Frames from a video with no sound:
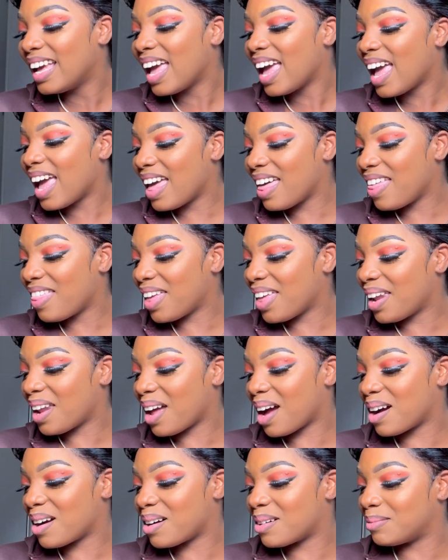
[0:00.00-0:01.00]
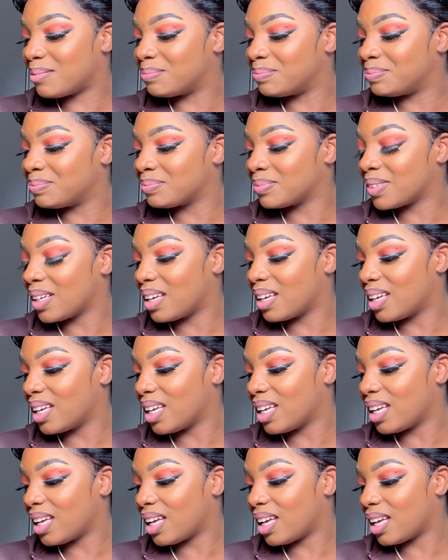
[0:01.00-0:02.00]
And then,
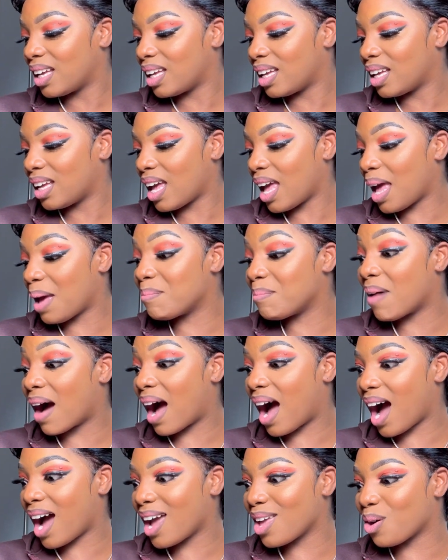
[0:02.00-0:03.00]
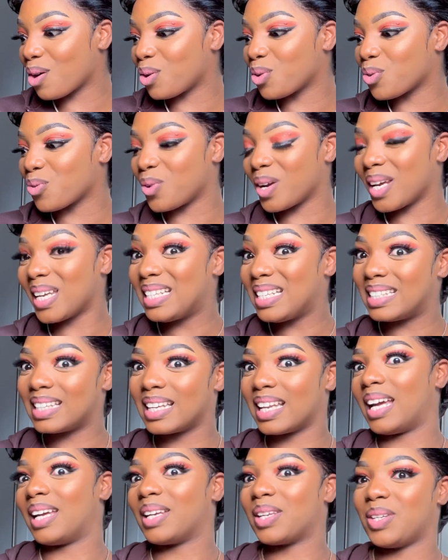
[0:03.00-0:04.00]
am I already
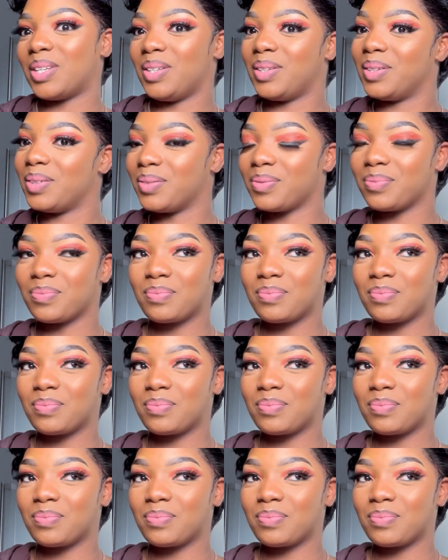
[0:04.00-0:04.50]
like you?